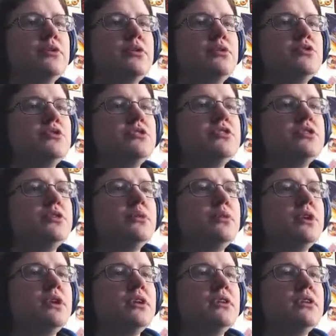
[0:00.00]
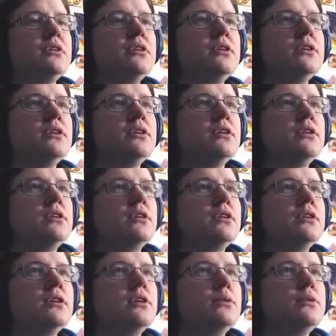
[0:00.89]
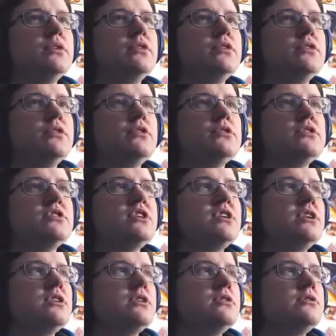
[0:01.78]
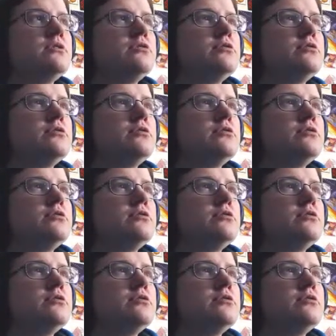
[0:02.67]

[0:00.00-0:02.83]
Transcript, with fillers: you just don't want to go in there yourself.